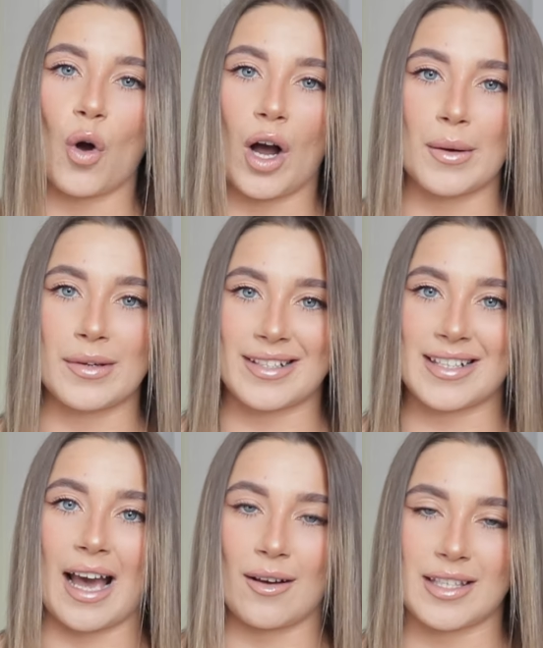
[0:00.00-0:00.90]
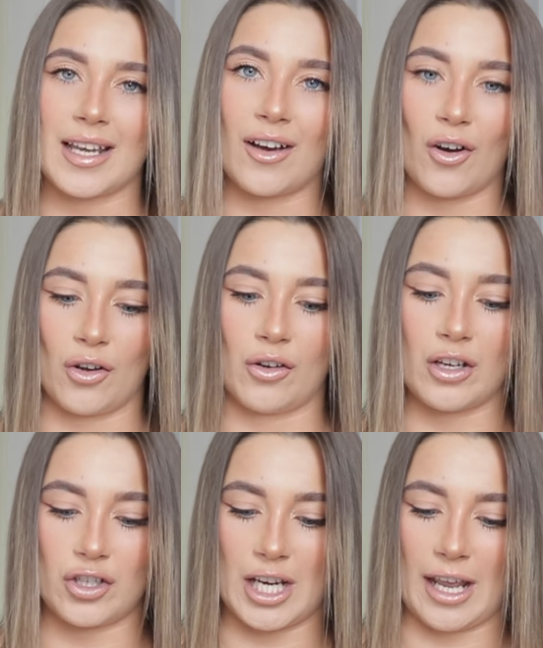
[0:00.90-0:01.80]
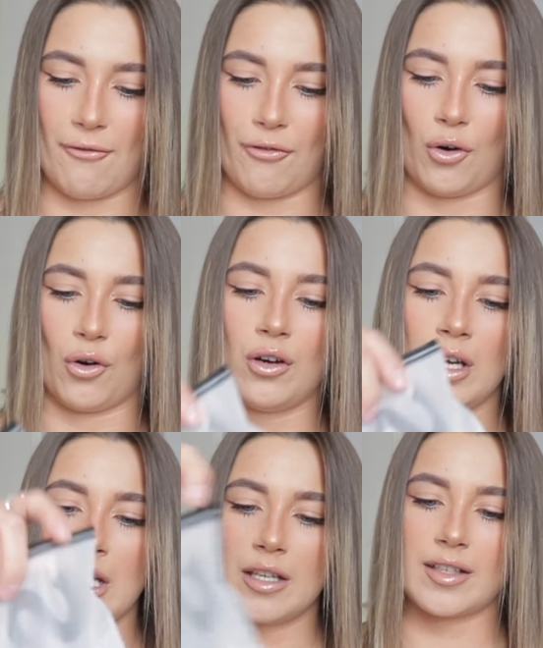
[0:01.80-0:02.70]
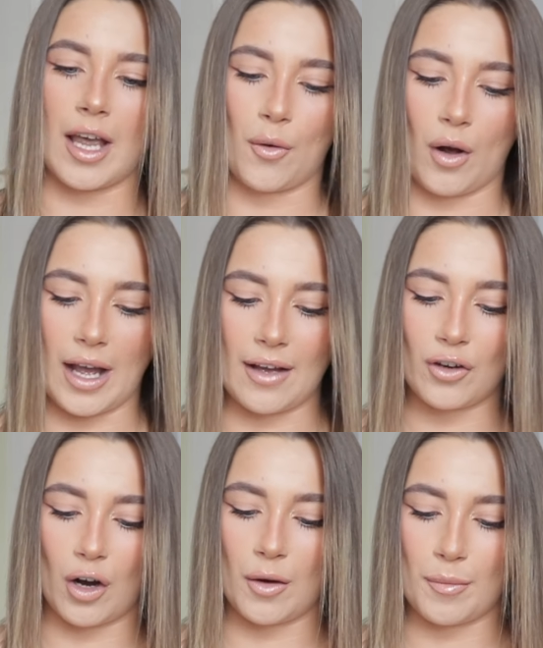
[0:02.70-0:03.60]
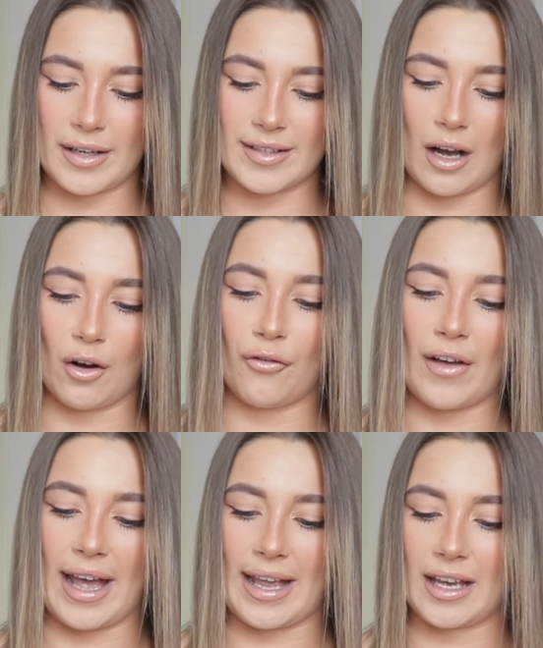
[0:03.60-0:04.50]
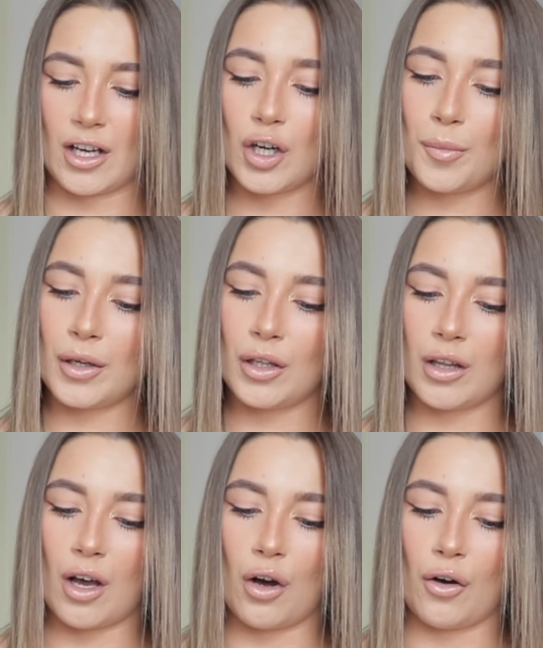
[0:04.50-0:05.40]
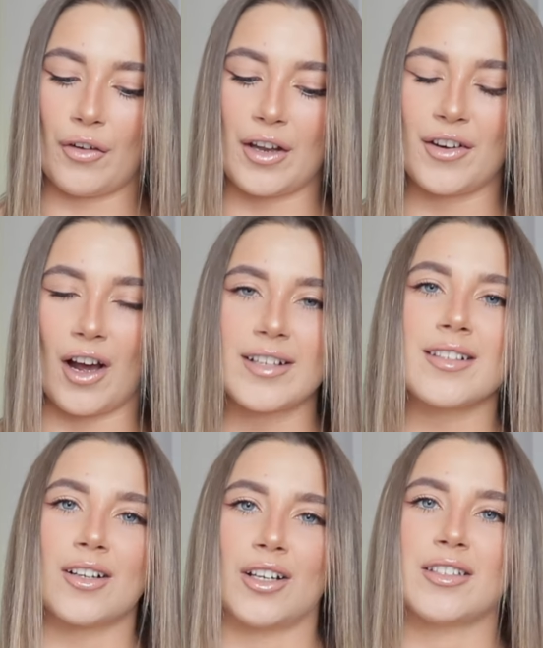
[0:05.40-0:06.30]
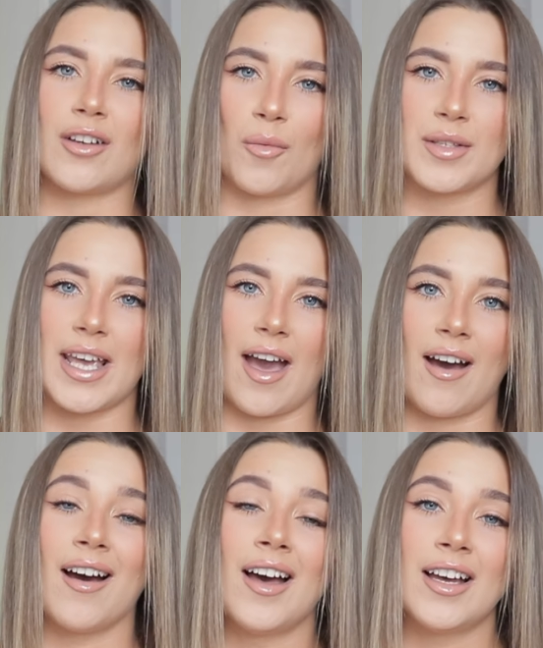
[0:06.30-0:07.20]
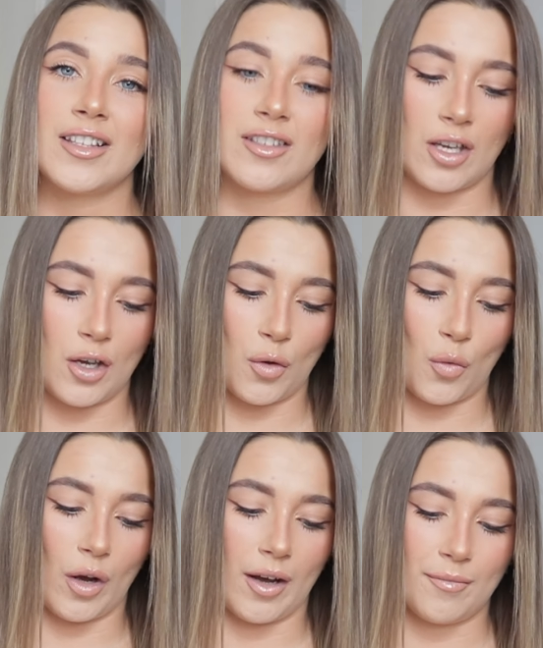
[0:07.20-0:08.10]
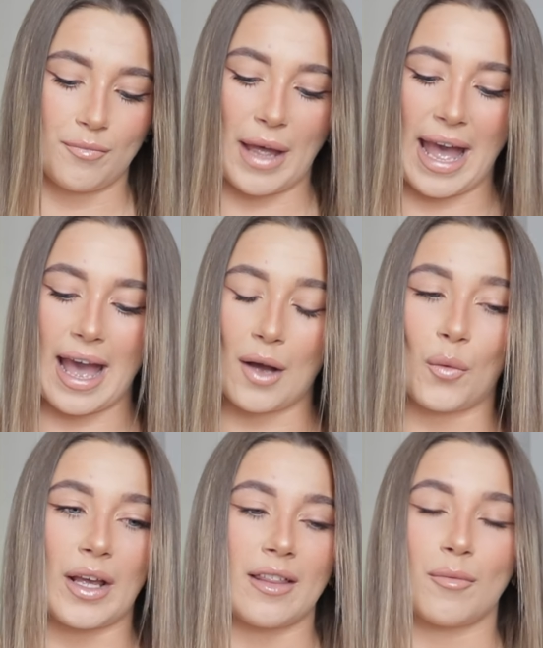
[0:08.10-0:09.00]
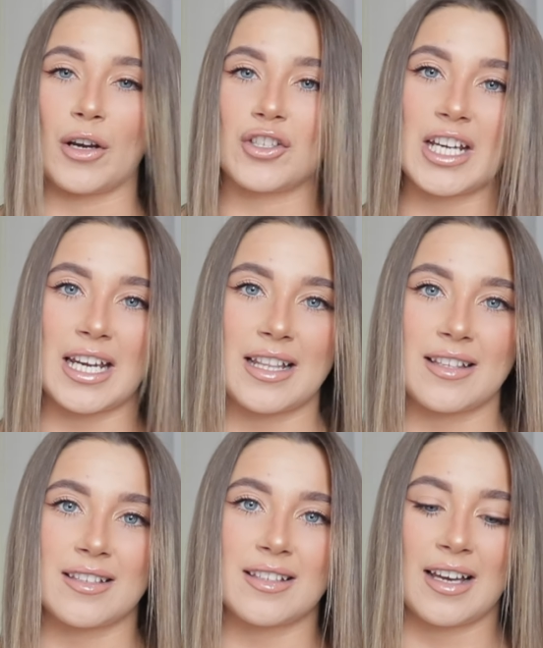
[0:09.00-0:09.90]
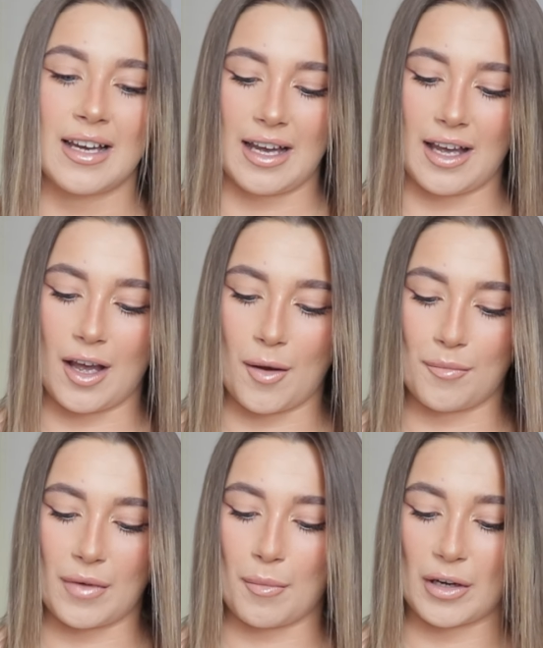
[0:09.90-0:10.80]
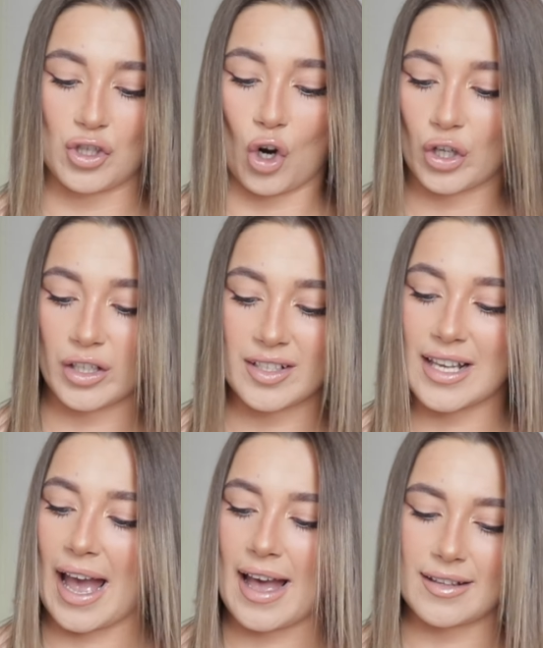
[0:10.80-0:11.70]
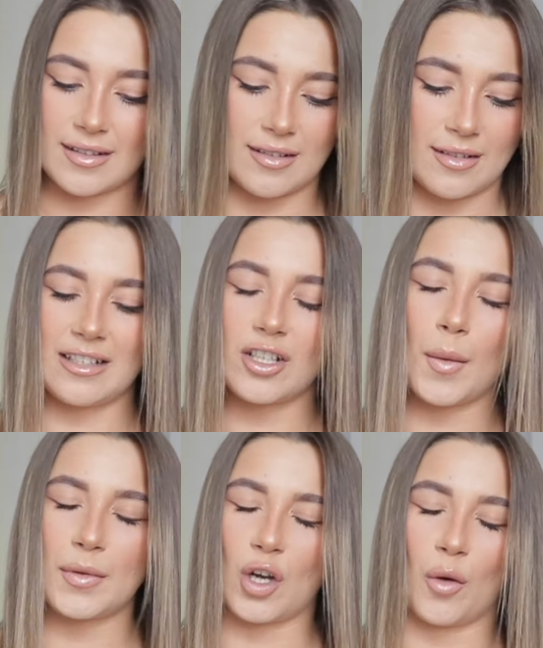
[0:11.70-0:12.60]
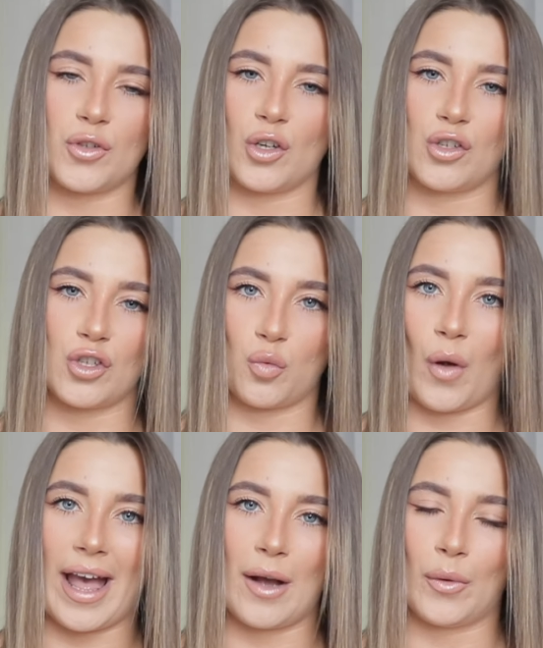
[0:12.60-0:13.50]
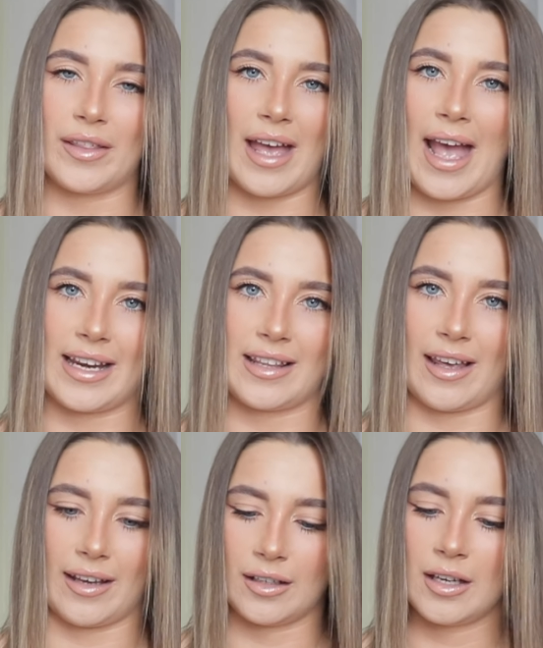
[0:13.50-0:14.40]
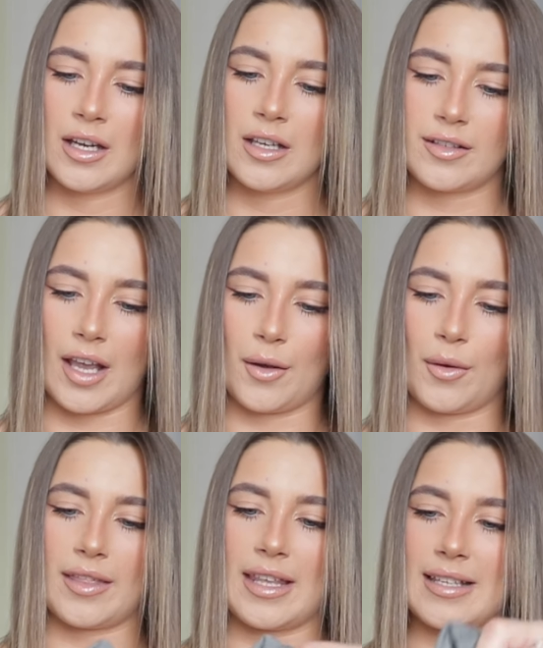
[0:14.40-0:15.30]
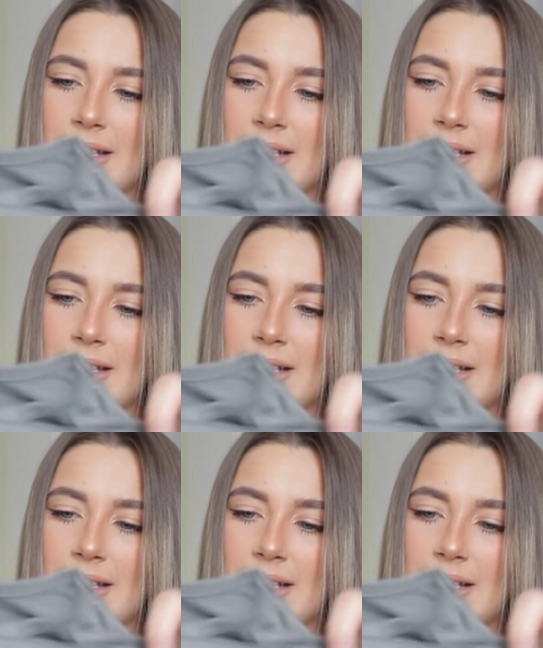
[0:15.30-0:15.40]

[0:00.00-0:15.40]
what I was scouting on Shein for. So I have got myself a couple of nice colored tops here to pair with my jeans, my jogger sets. These type of tops you can just wear with anything. So this